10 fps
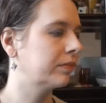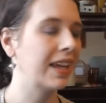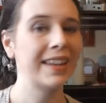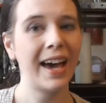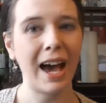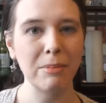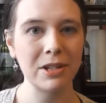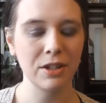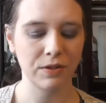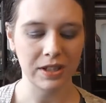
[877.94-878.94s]
And that
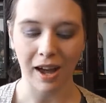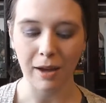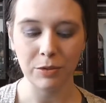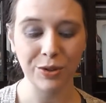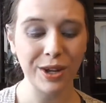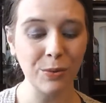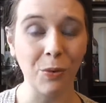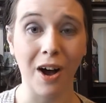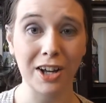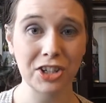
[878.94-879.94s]
happens over time. You can
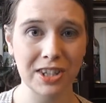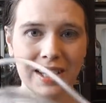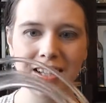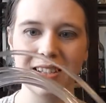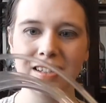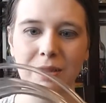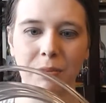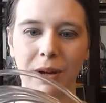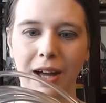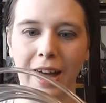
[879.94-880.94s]
wash these,
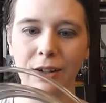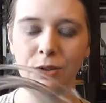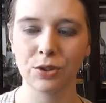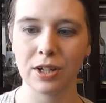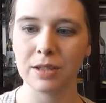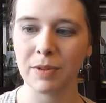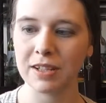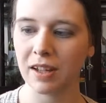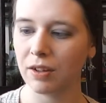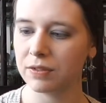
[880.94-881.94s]
but I don't trust
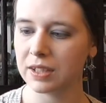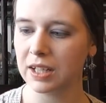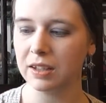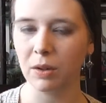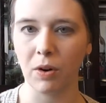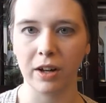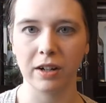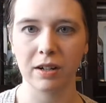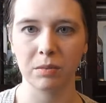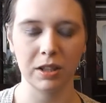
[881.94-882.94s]
myself to get the
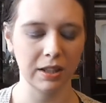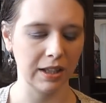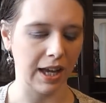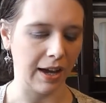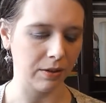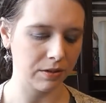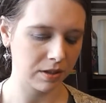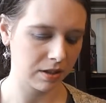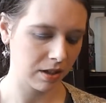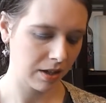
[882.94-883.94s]
water completely out.
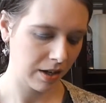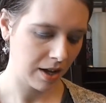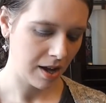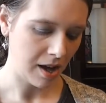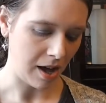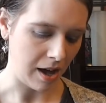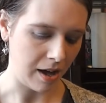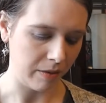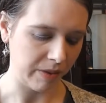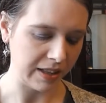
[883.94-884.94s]

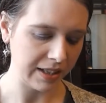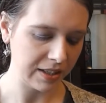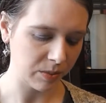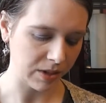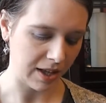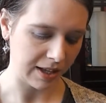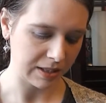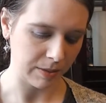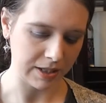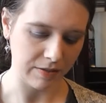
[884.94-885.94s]
And these were not
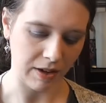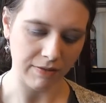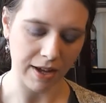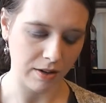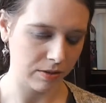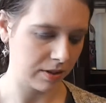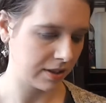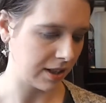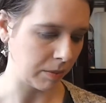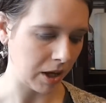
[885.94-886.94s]
expensive. I found
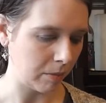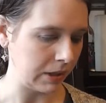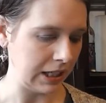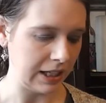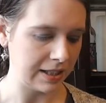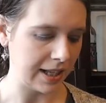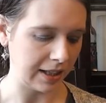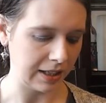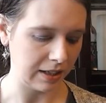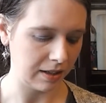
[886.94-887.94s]
some company
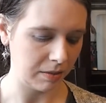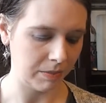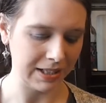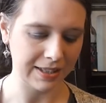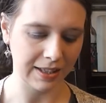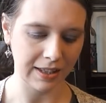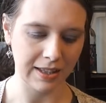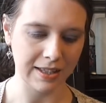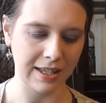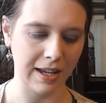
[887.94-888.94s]
selling basically
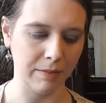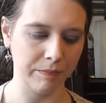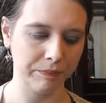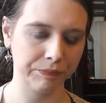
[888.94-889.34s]
the same